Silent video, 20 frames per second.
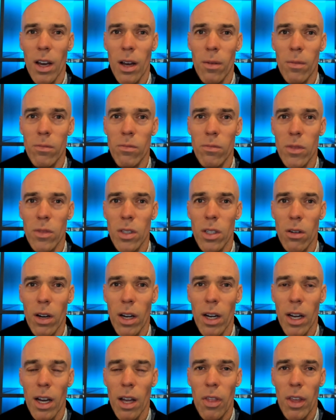um, you
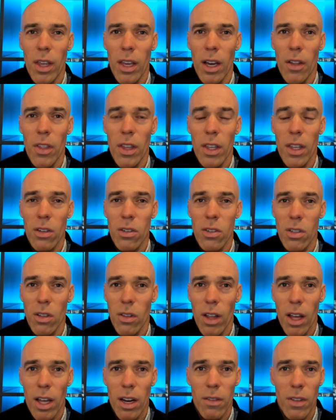know, I think I think there's
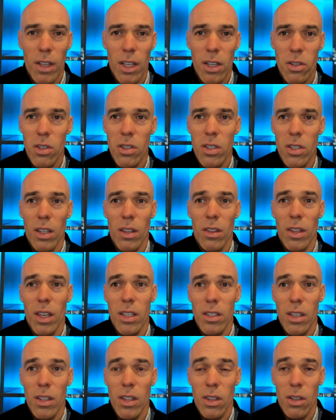a lot of interesting
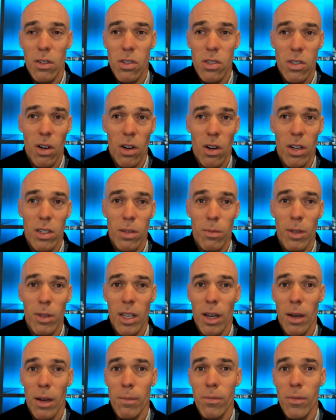things. I think they're starting to
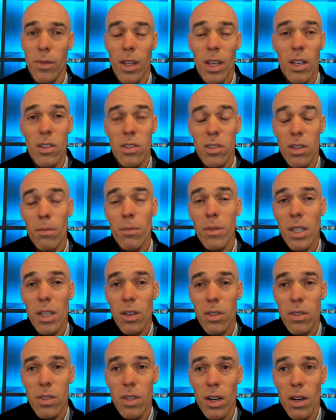become some
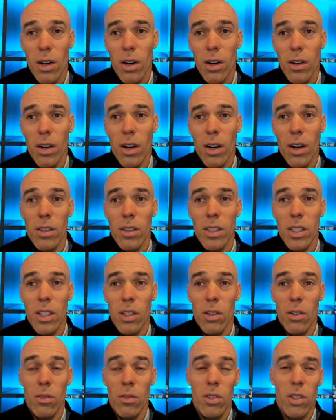deals that are are
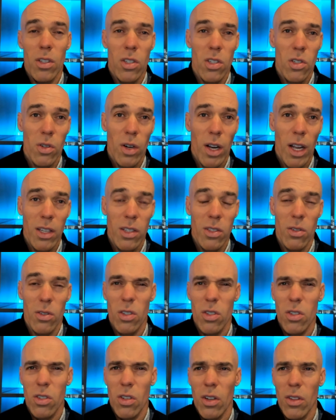either distressed
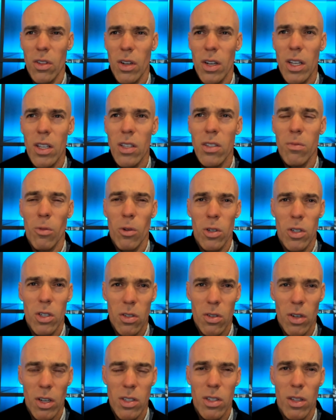or just there, there is more
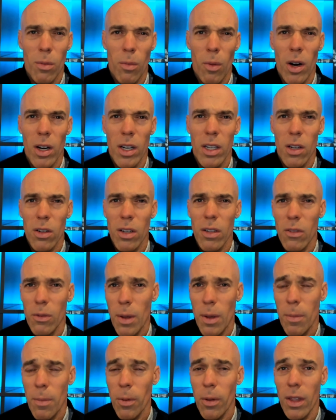distress in the market, or
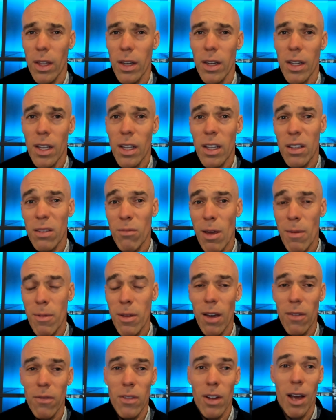even people that
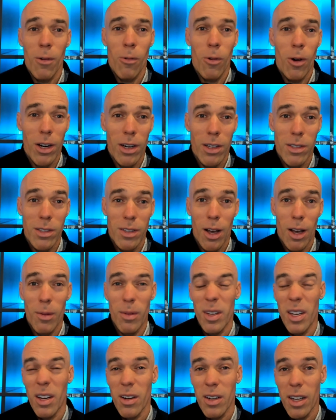maybe have not wanted to
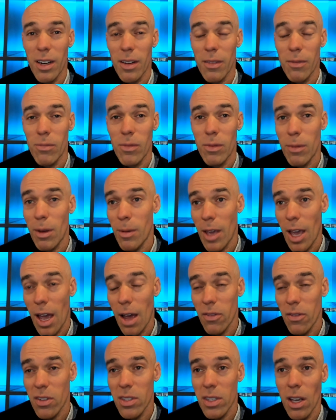sell but now kind of maybe
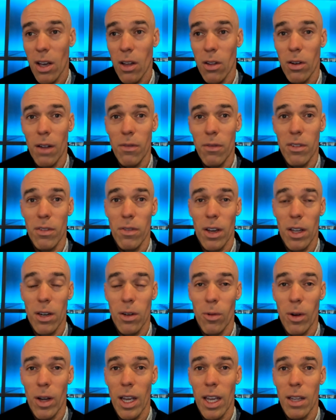have to sell or have to
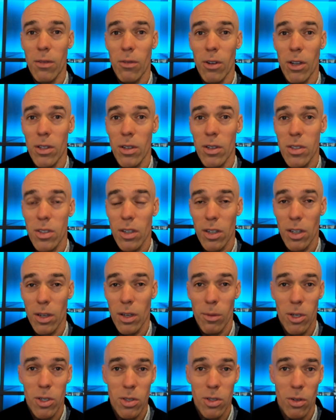find a way, whether it's in
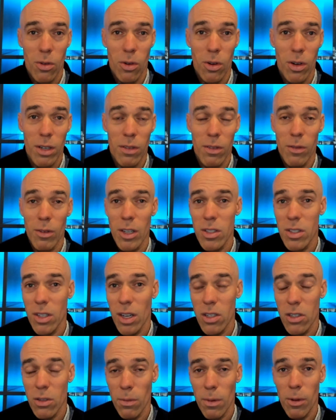commercial or even
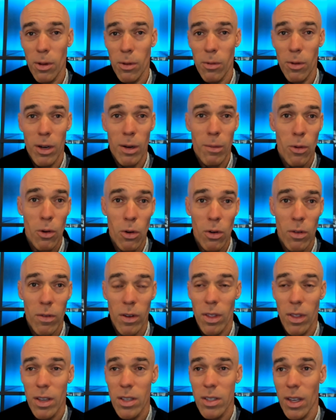residential, people that want to
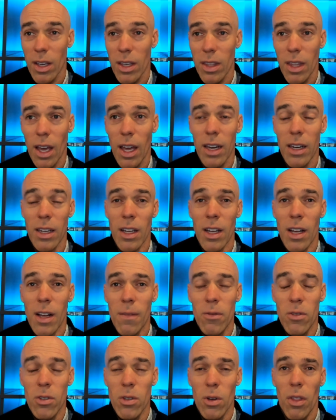move or things like that.
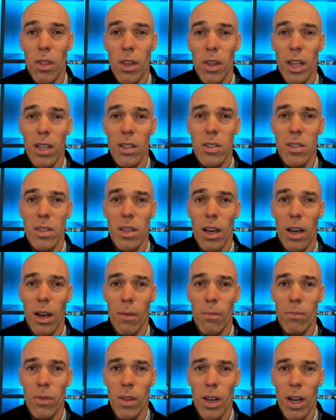So I think it's
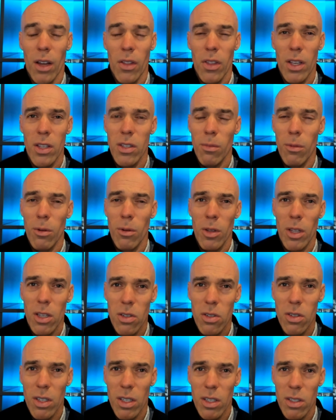um, I think it's going to be really
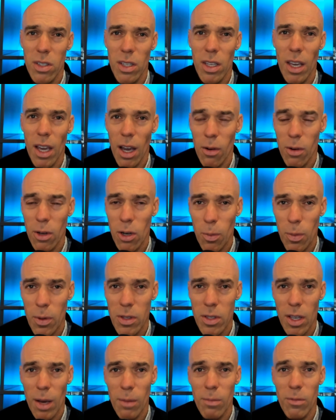interesting to see how it
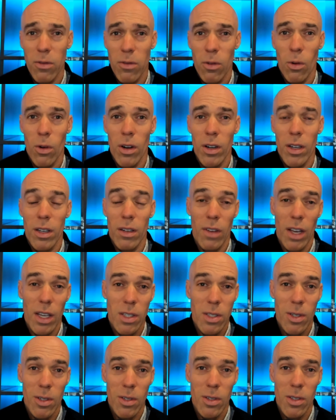opens up for
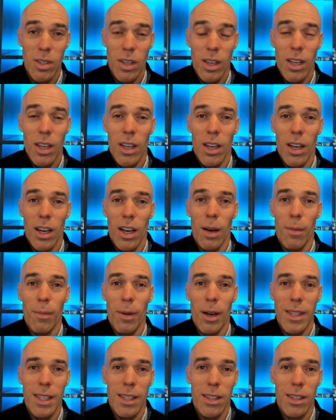investors.
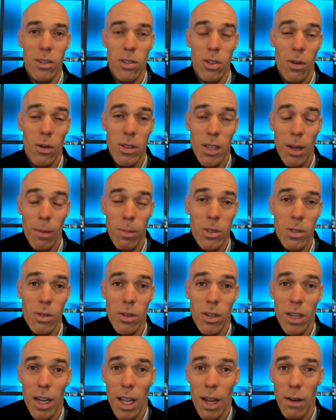Um, I think there's always
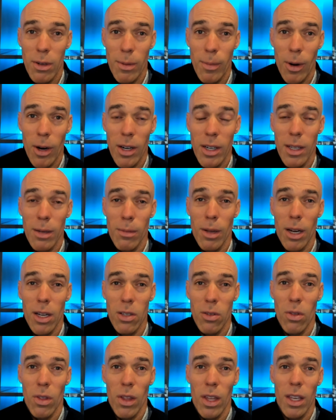opportunity in every market, but
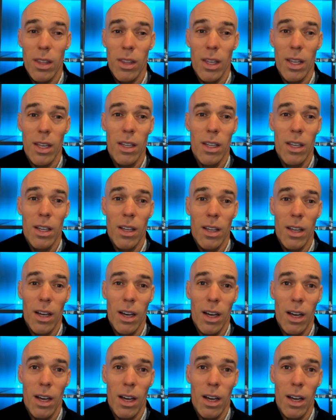I do think that